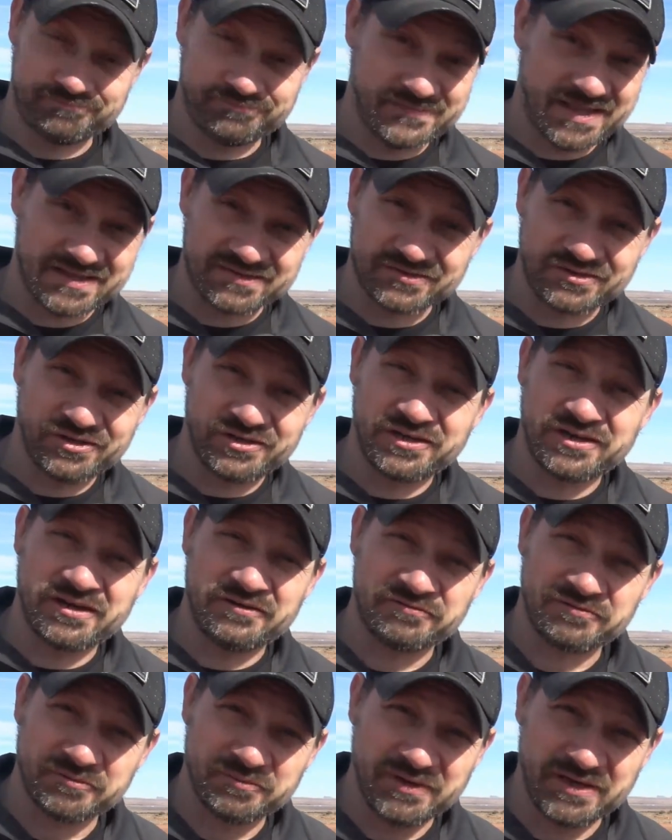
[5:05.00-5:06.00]
That's good
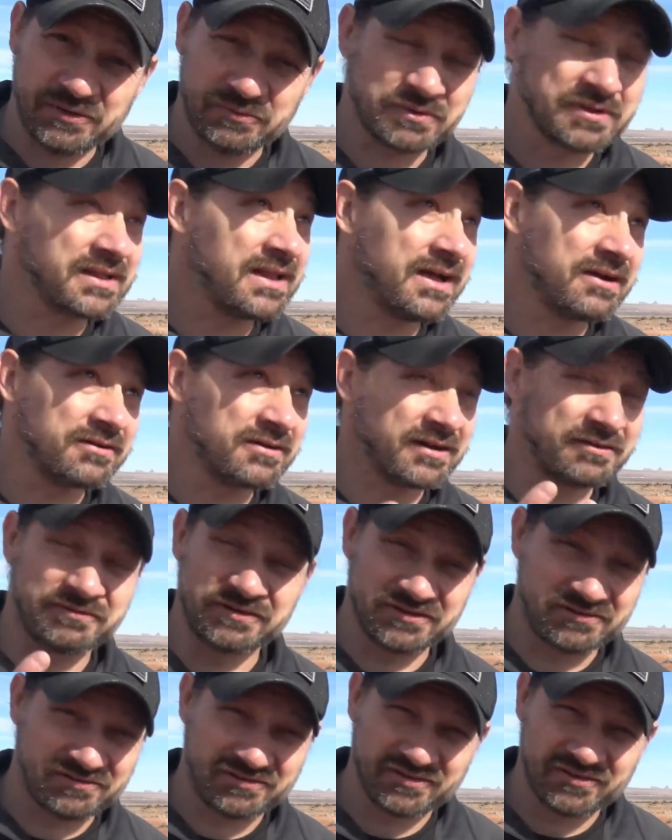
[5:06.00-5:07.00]
enough for me with cloud
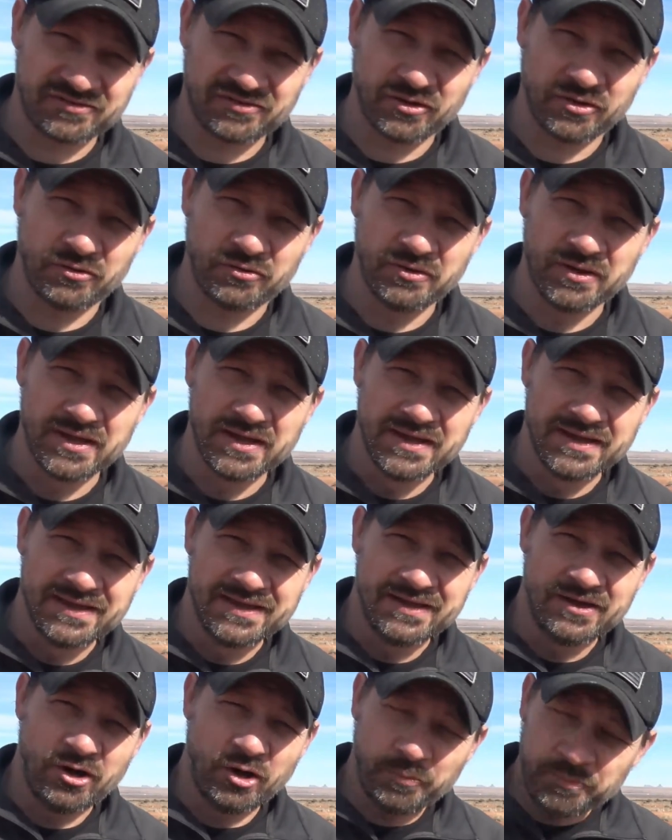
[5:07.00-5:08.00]
coverage. So
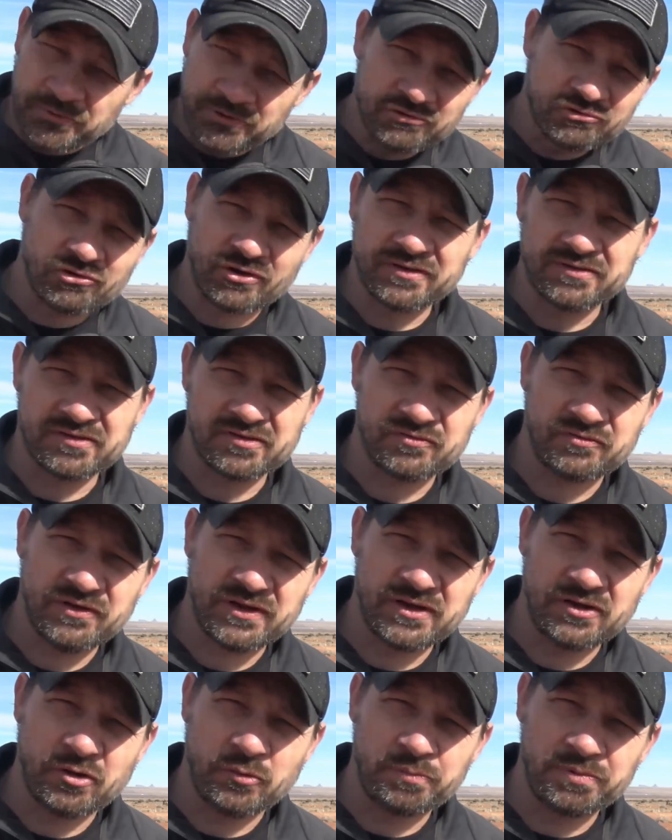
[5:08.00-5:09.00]
hope you enjoyed this
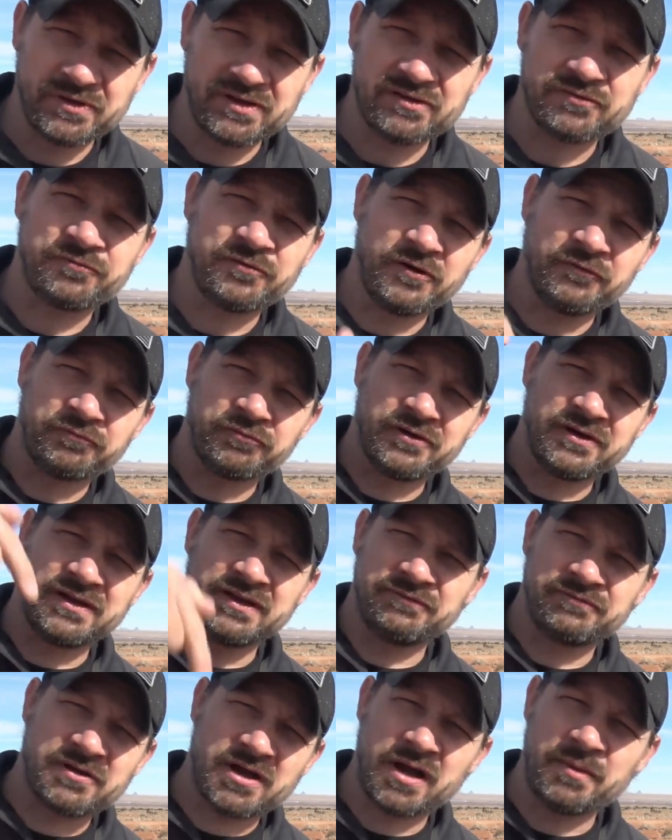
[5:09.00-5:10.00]
video. Please feel free to
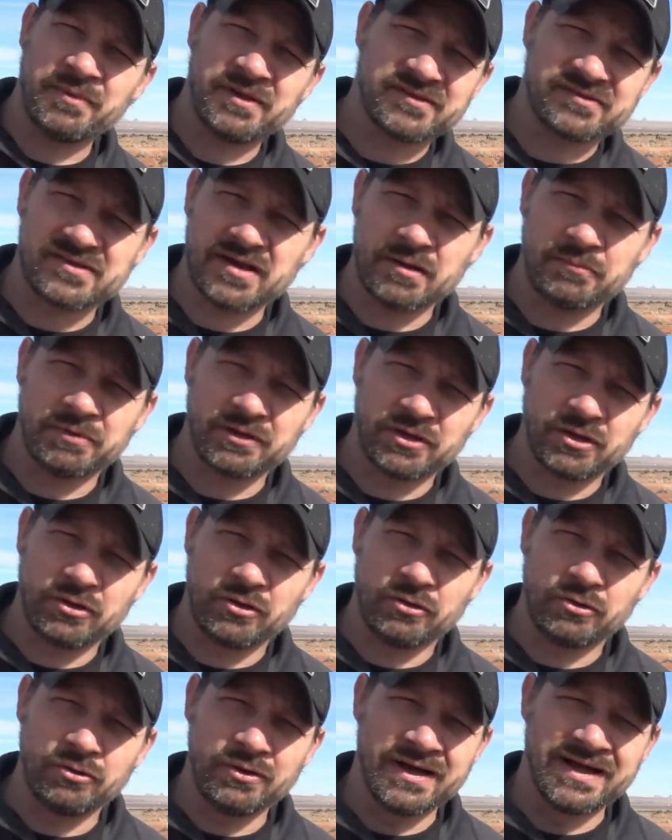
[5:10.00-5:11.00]
leave comments down
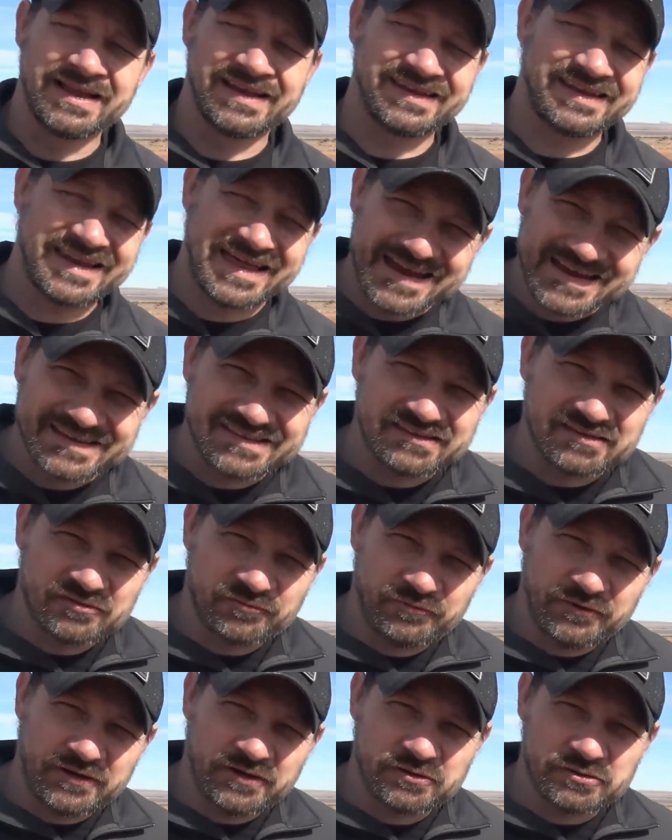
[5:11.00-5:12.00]
below, like this
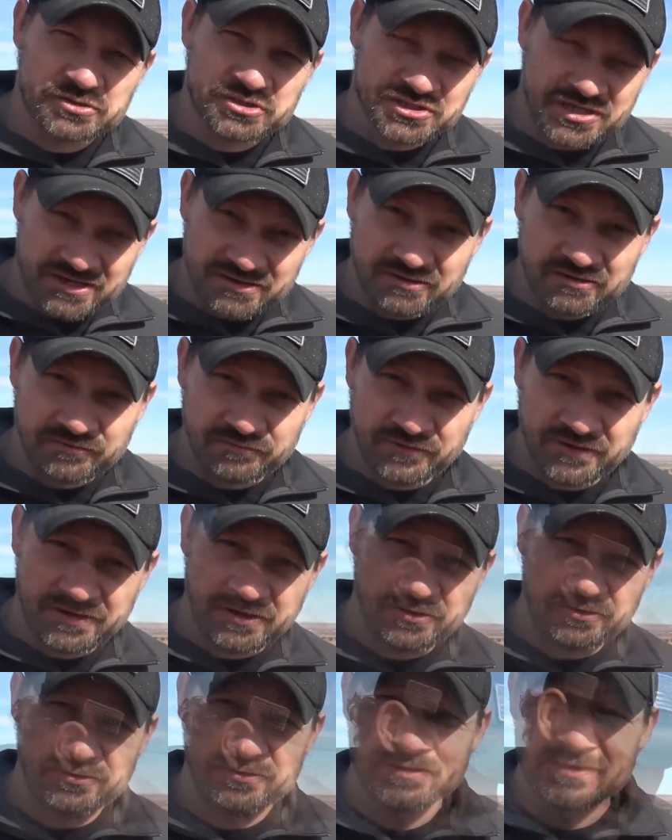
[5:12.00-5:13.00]
video, share this
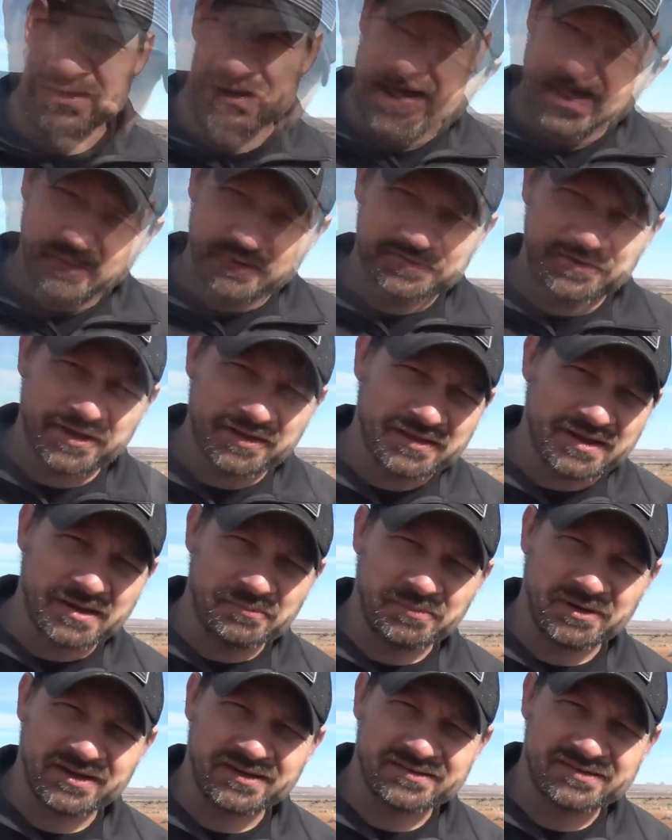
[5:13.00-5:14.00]
video. And with all
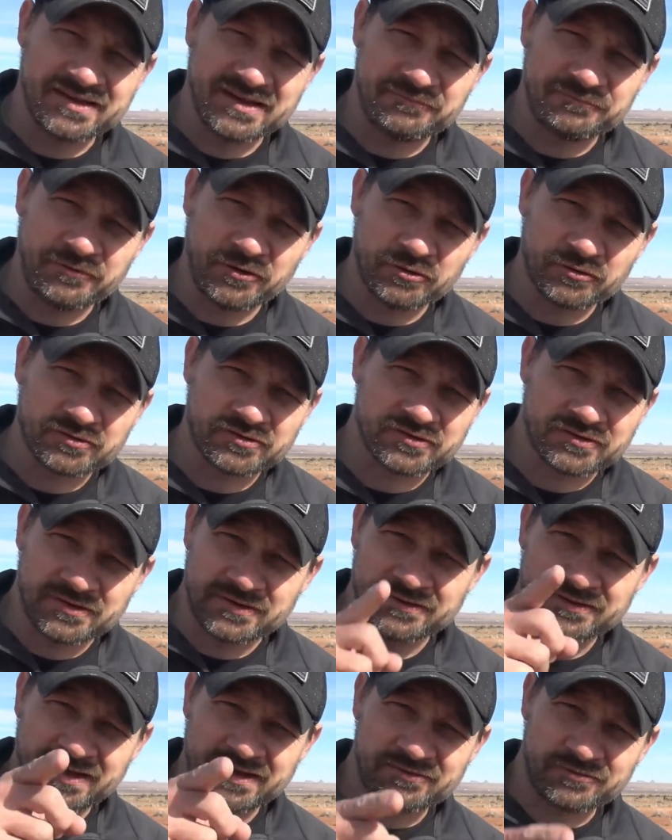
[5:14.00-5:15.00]
that being said, folks,
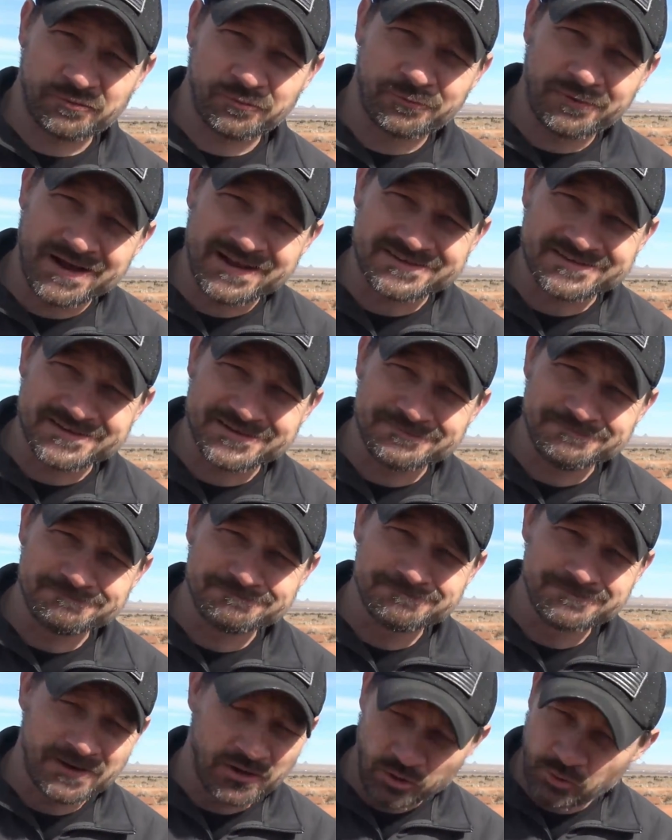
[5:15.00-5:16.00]
thanks for watching.
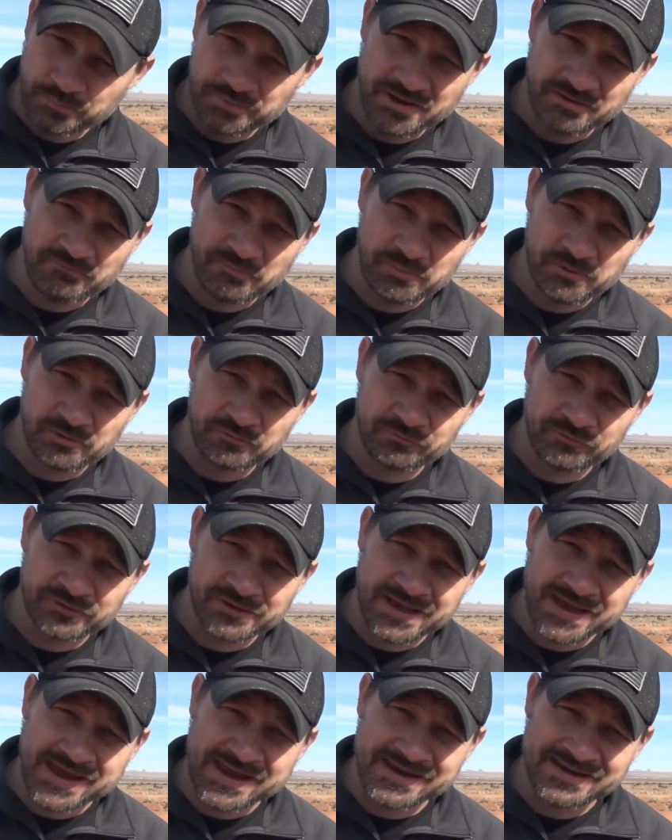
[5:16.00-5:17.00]
Hope you have a beautiful
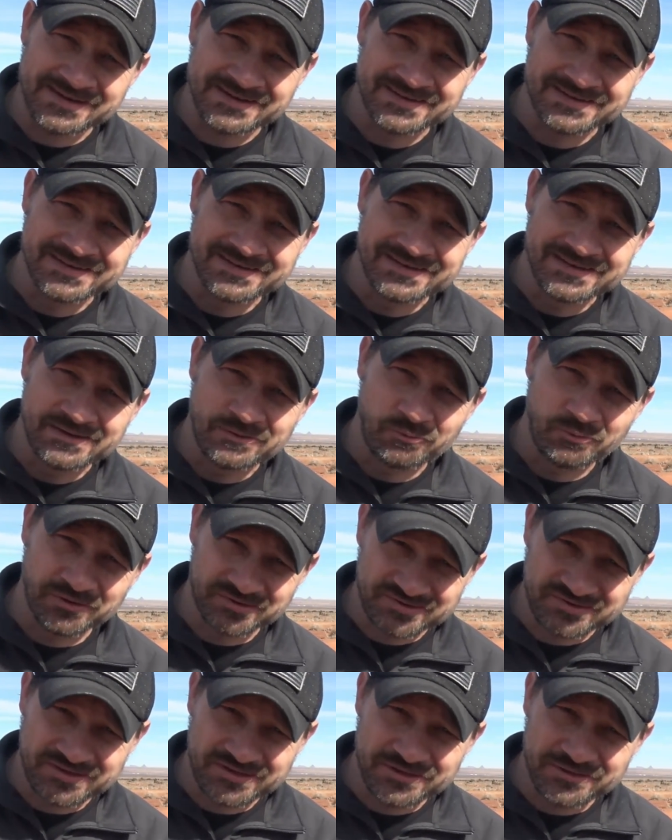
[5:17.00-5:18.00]
day. We'll
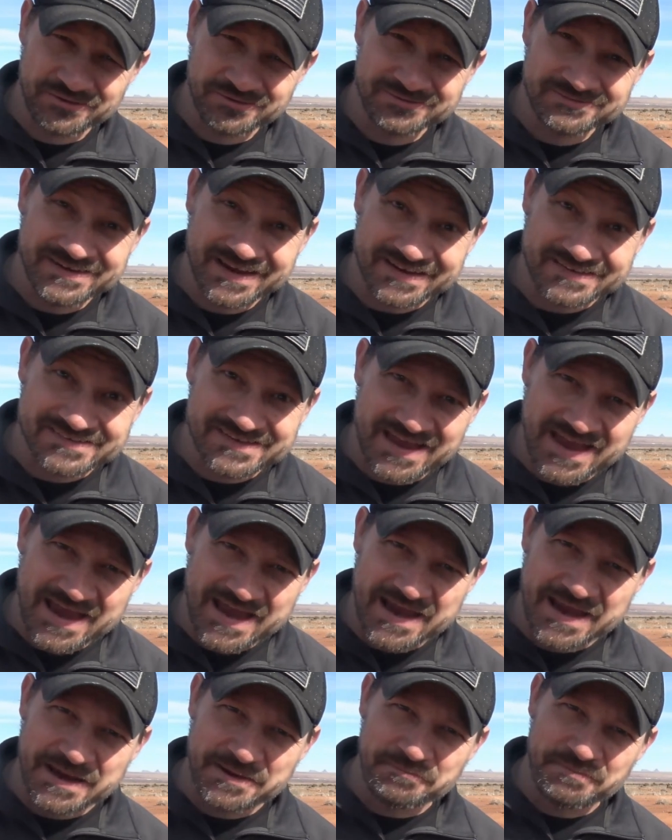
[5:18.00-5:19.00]
see you next
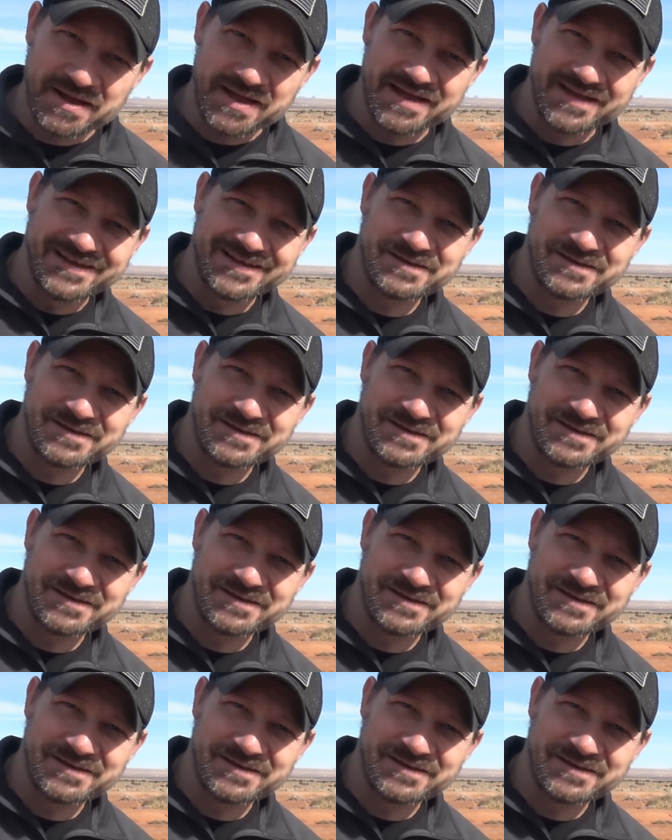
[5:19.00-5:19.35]
time.